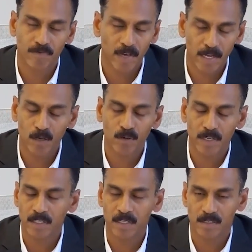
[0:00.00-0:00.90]
very good
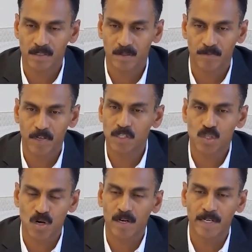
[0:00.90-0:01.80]
internship, very
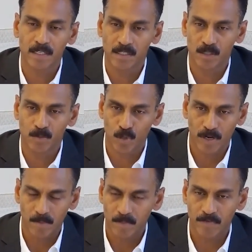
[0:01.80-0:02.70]
strong internship program.